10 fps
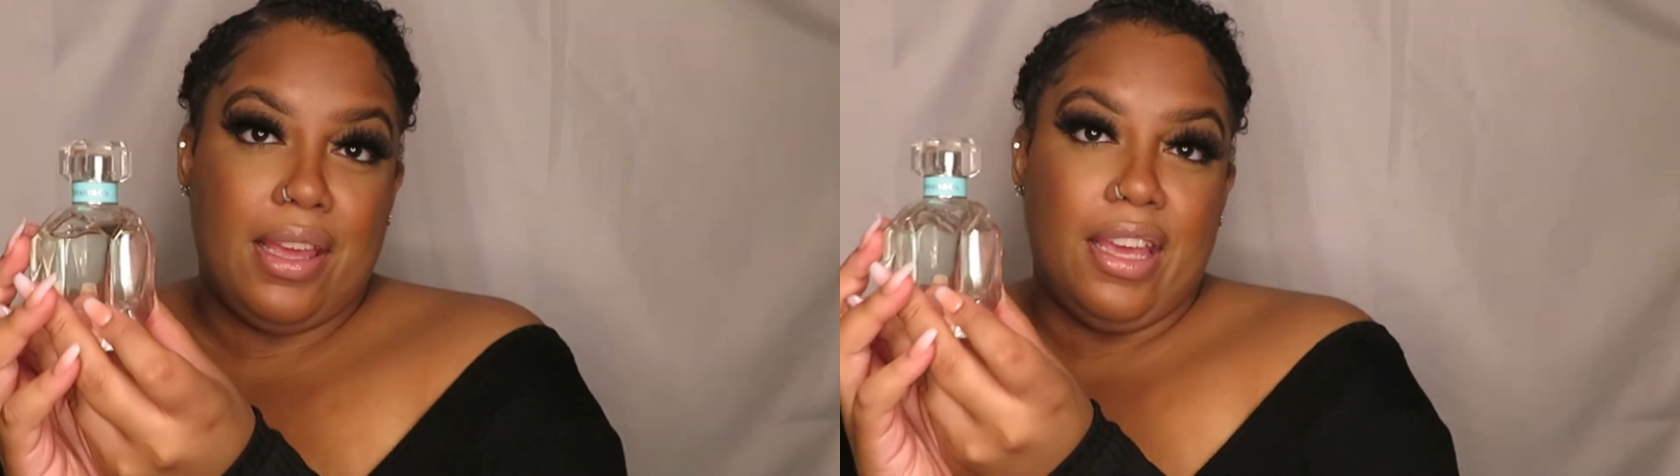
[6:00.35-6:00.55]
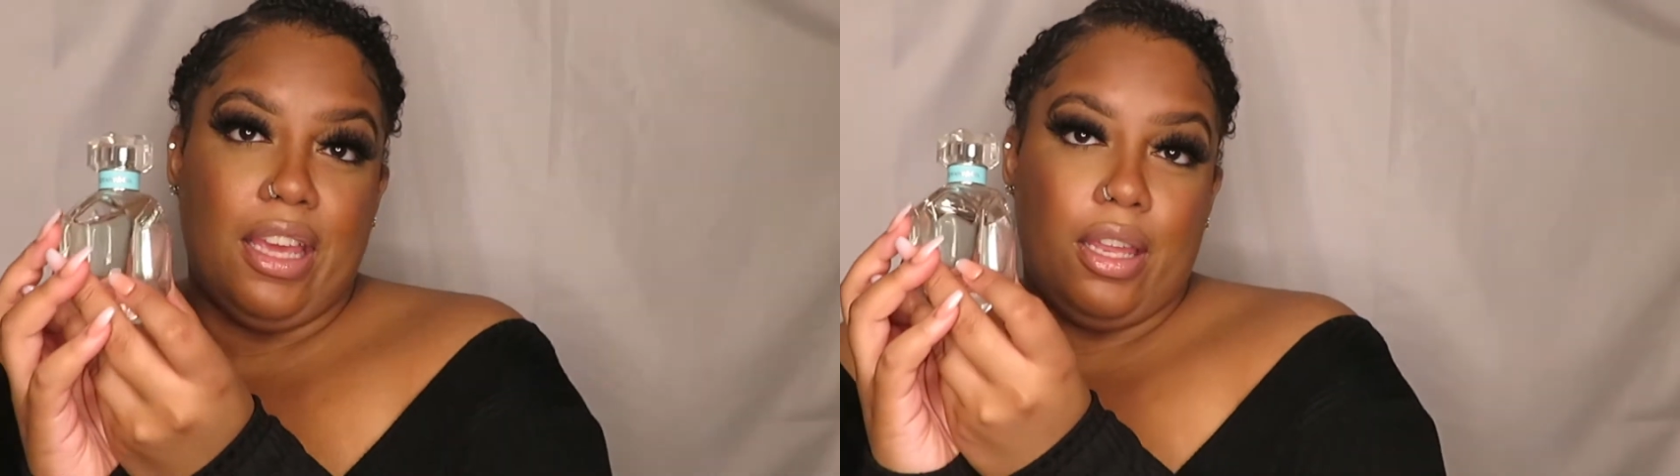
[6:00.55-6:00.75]

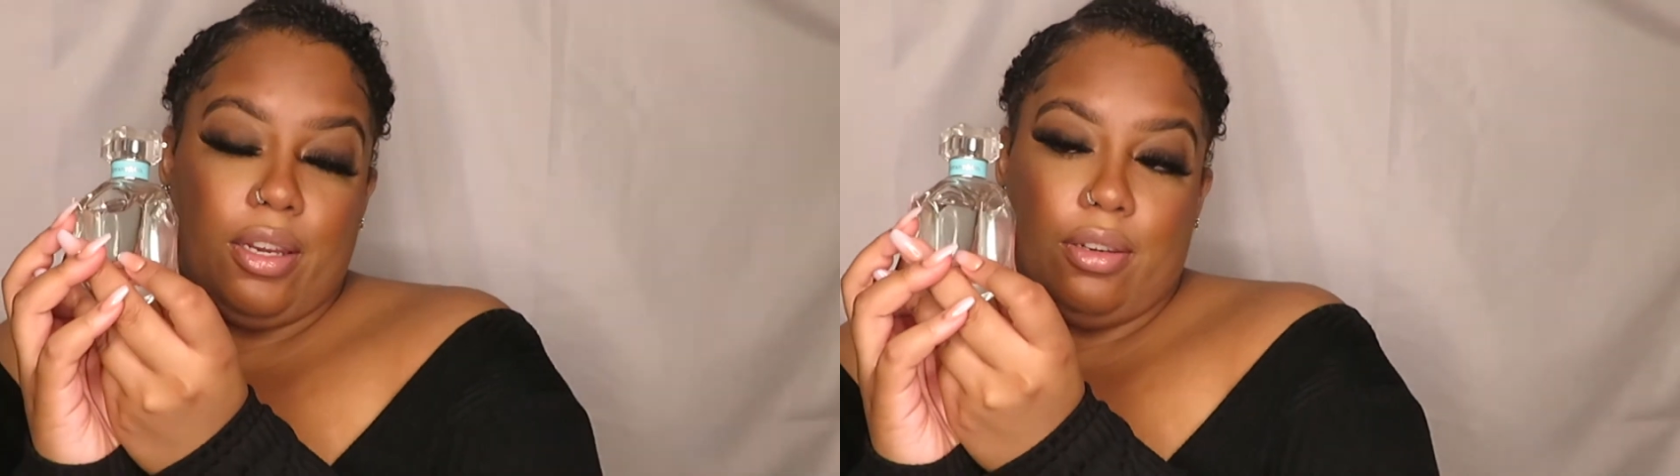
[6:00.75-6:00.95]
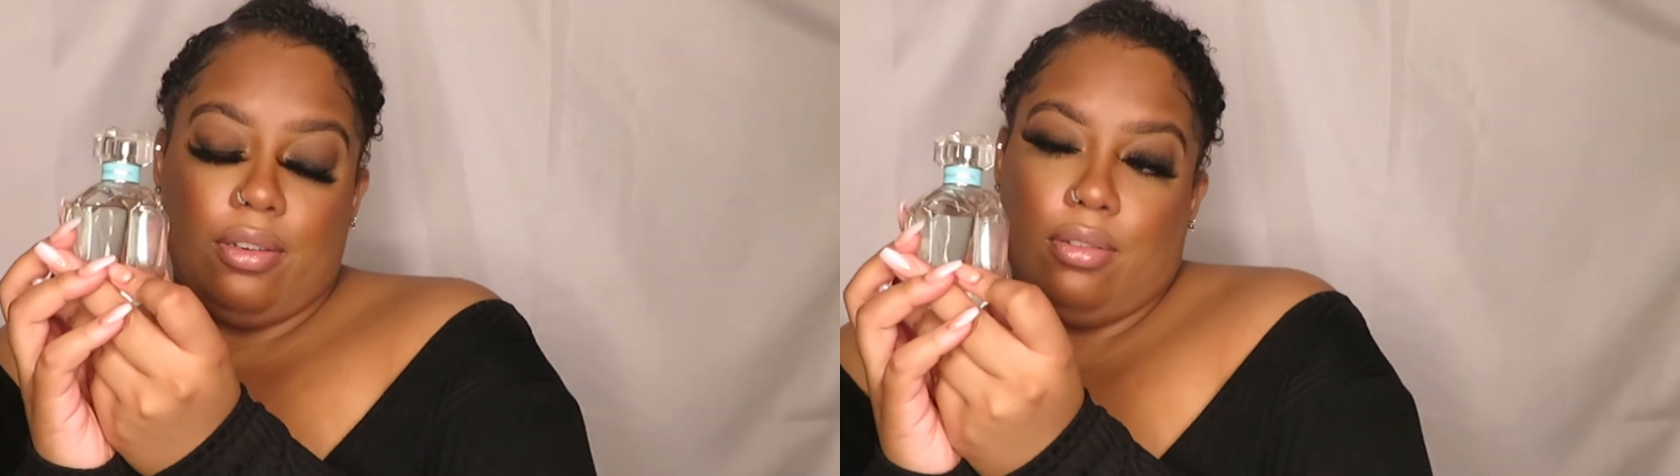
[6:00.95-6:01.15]

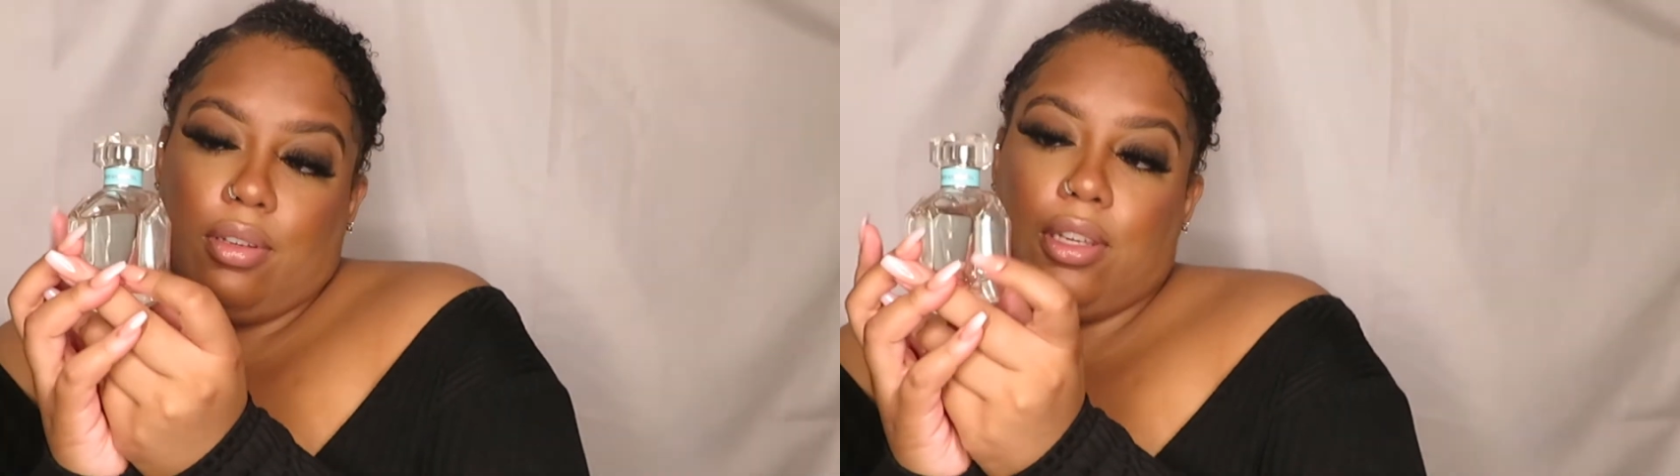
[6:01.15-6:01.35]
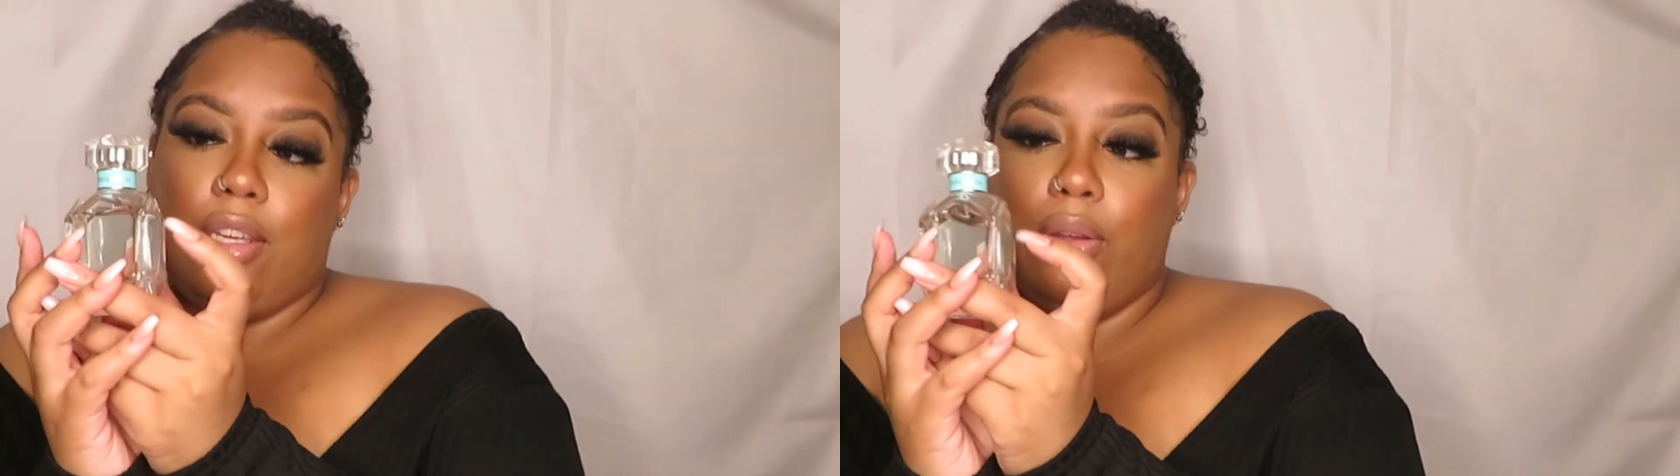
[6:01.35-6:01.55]

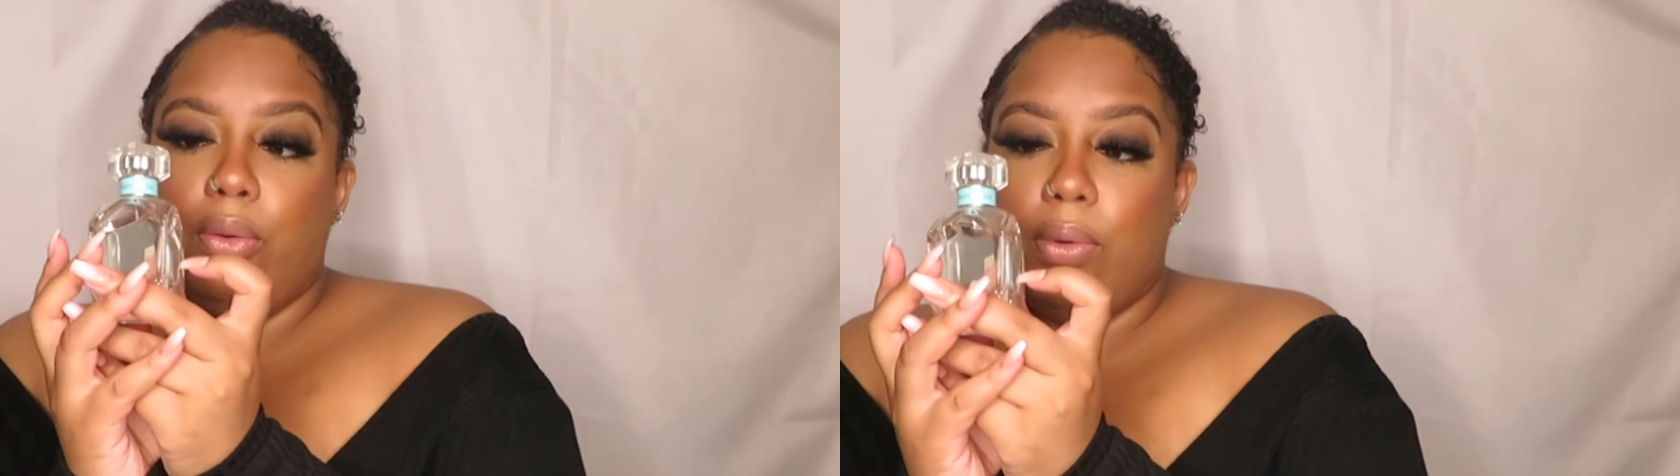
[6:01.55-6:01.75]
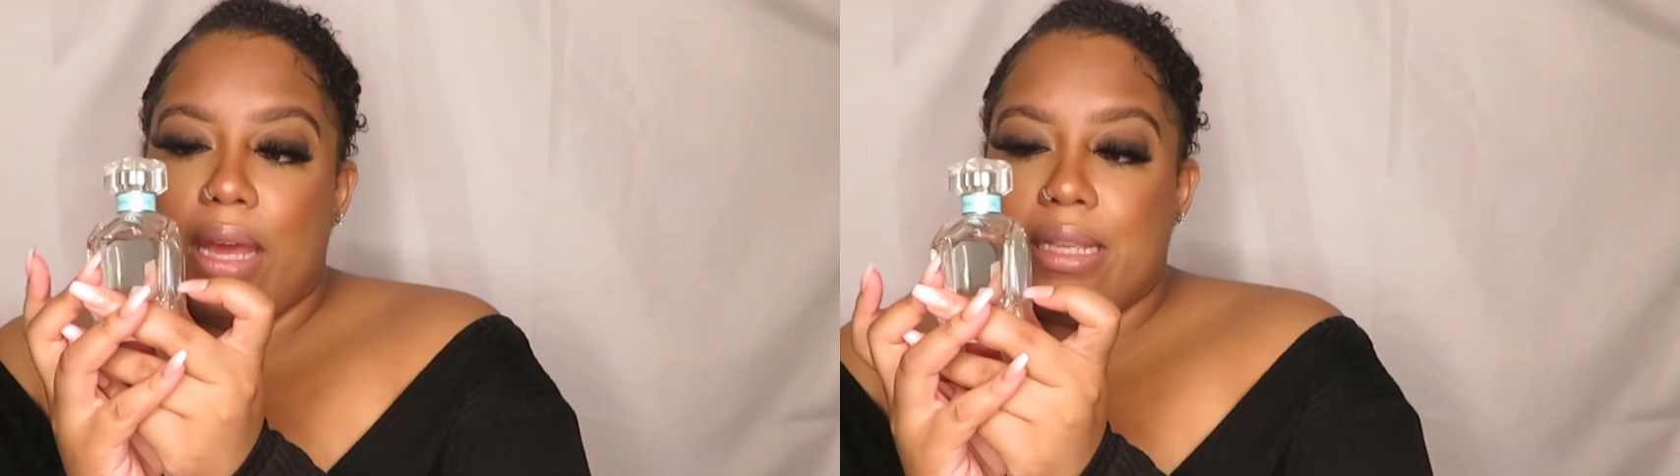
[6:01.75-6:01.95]
and
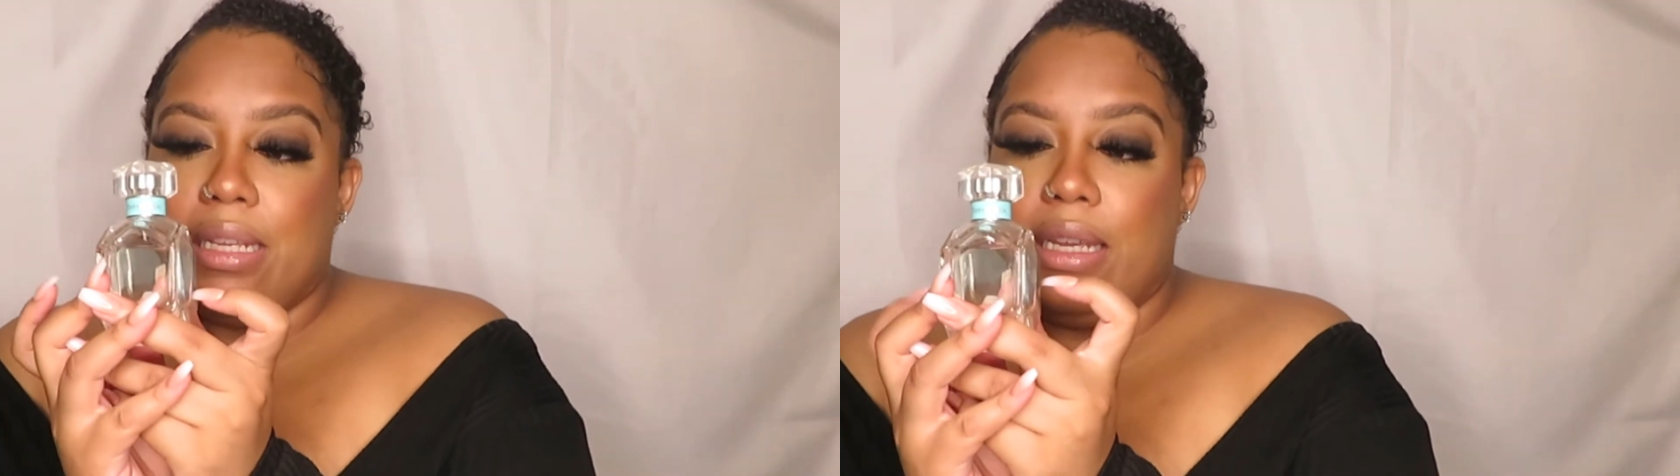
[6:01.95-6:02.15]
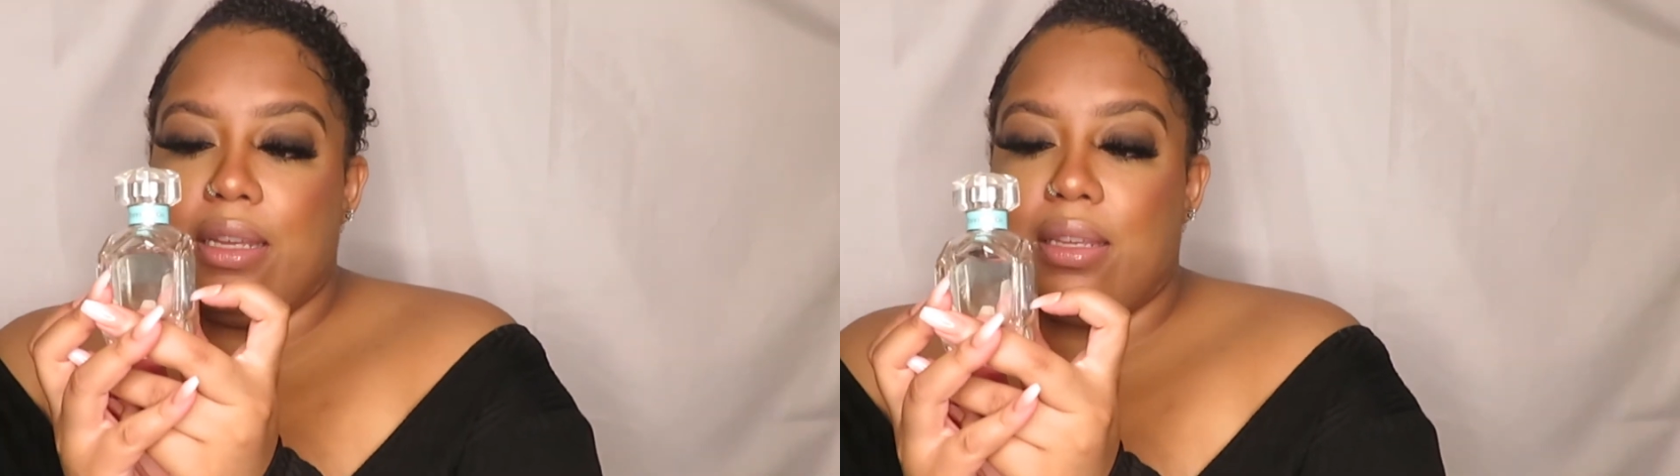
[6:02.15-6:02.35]
cute as
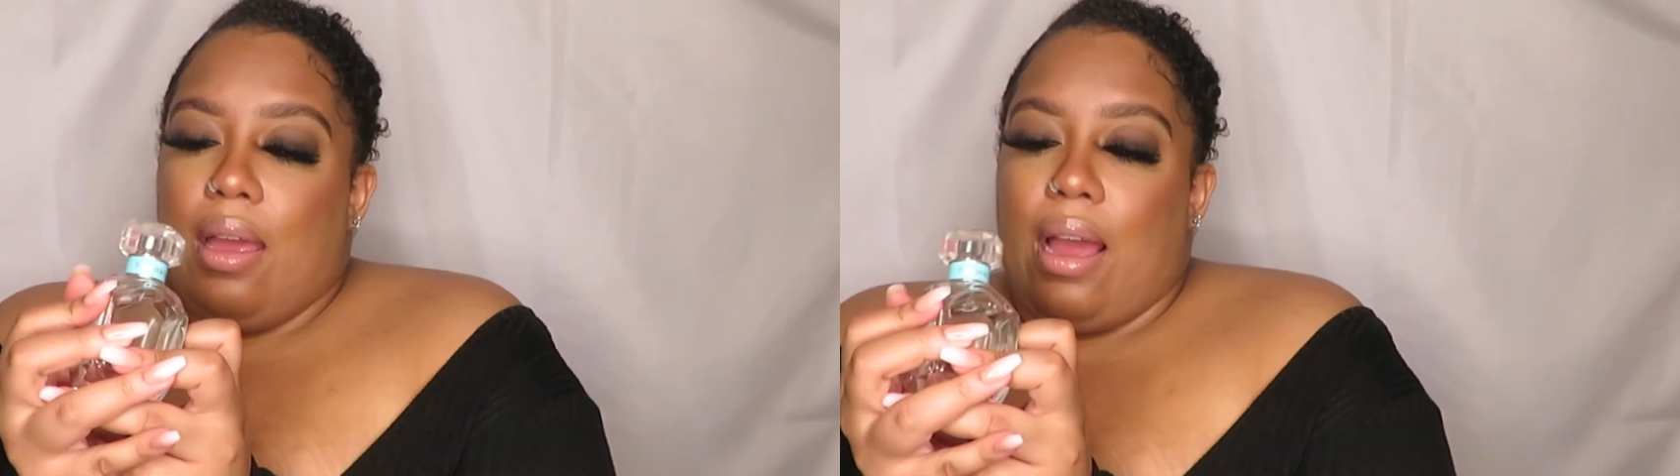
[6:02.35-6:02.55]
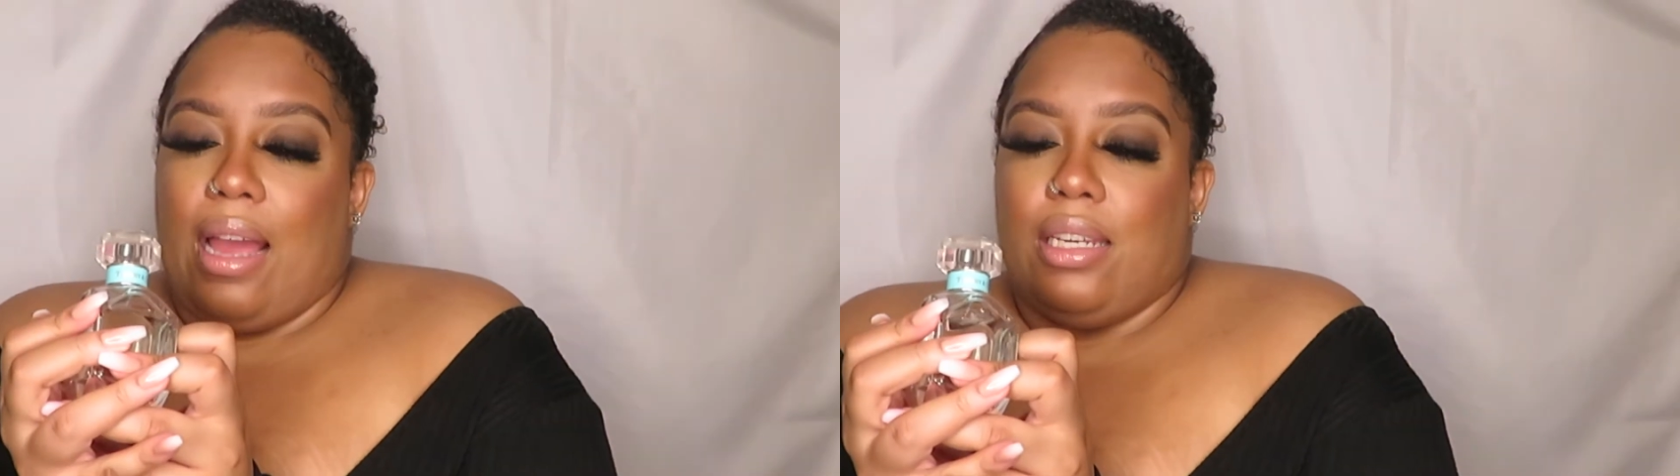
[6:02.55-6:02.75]
it is,
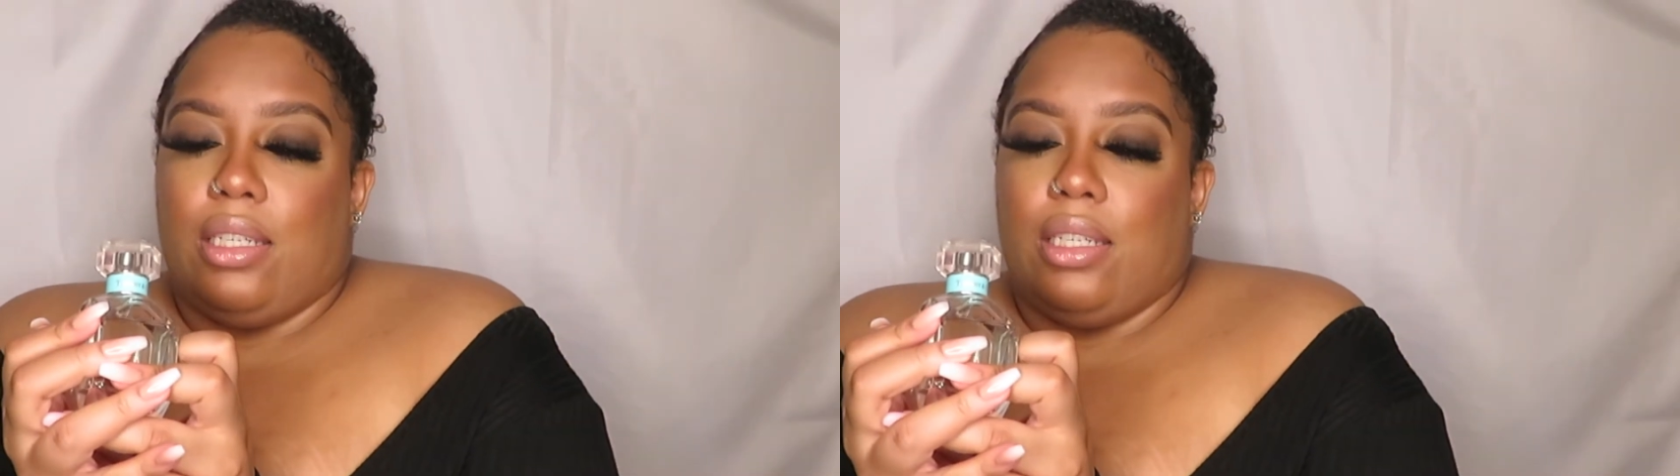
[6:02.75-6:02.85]
I